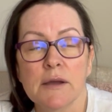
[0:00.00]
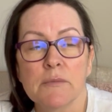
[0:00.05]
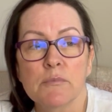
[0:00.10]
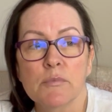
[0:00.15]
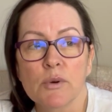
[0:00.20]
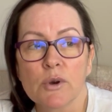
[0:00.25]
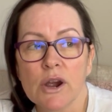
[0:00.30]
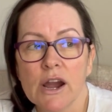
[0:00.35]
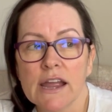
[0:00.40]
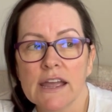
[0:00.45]

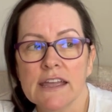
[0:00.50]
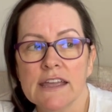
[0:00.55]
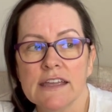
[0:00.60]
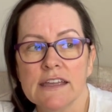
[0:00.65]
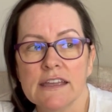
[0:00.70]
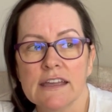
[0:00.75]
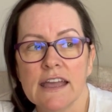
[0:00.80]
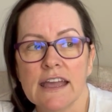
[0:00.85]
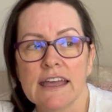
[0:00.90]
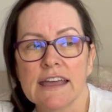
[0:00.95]

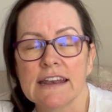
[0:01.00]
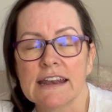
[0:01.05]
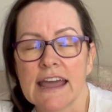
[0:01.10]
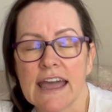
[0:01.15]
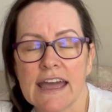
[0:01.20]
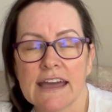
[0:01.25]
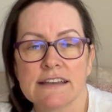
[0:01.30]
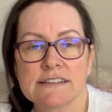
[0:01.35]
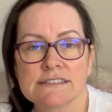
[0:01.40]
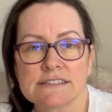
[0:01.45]
pray and
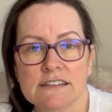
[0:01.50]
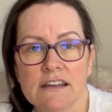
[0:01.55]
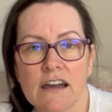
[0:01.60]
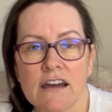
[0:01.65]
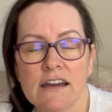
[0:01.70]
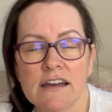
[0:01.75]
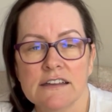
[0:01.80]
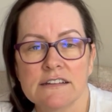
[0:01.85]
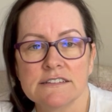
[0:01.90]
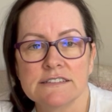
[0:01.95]
ask
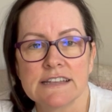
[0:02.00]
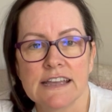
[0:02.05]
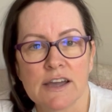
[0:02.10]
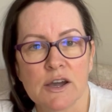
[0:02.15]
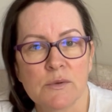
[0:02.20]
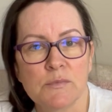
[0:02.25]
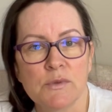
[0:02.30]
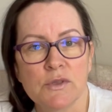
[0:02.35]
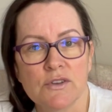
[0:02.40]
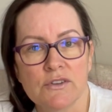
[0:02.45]
God to
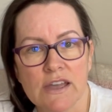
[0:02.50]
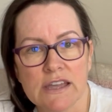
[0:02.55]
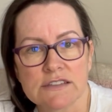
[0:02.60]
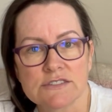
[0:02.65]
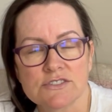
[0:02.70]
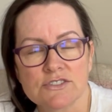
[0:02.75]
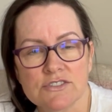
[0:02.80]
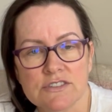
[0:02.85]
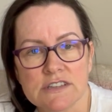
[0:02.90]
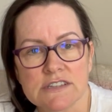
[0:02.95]
help you
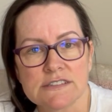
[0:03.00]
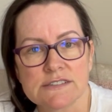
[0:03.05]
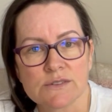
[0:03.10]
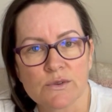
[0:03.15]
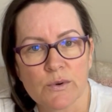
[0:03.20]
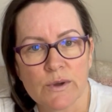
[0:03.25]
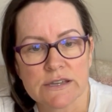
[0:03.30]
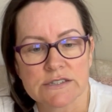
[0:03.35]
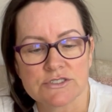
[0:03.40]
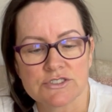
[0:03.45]
answer these
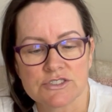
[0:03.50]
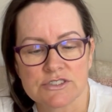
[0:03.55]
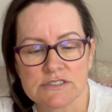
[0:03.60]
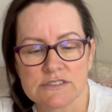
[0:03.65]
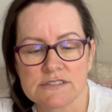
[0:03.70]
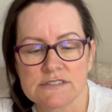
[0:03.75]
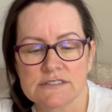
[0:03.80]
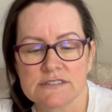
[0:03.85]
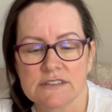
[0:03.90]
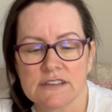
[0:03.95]

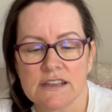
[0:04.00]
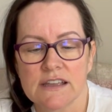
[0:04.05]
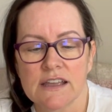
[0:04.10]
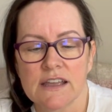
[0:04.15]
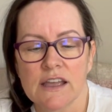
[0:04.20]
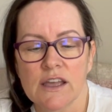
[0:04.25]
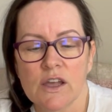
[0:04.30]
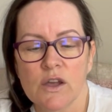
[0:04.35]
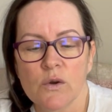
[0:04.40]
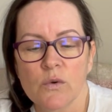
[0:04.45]
questions.
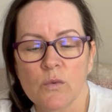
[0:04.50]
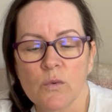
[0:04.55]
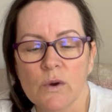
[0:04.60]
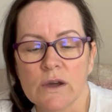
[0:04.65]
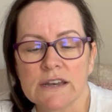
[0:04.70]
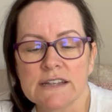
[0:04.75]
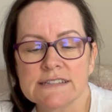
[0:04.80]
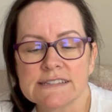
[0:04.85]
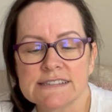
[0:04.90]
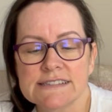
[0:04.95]

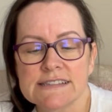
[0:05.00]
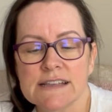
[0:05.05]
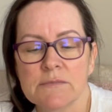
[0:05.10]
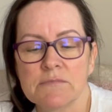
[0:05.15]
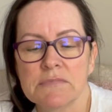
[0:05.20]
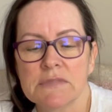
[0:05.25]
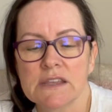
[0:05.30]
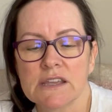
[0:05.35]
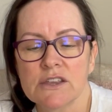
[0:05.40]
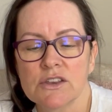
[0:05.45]
What is
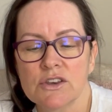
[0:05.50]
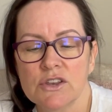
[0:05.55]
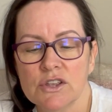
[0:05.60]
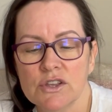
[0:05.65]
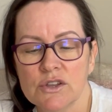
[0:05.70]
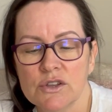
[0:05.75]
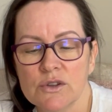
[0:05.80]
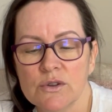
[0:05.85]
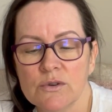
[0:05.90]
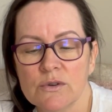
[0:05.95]
something
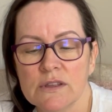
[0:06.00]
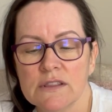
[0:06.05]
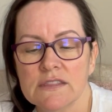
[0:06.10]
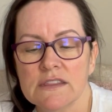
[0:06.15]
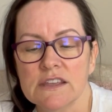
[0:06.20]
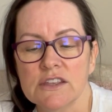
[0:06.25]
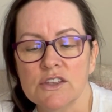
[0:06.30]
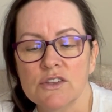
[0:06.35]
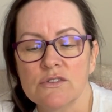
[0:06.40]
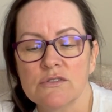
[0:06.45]
new
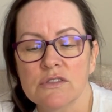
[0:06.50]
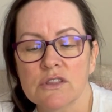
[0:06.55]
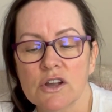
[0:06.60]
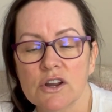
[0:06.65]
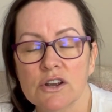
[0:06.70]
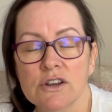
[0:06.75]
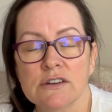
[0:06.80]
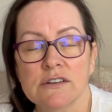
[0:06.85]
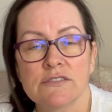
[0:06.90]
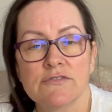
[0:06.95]
that you learned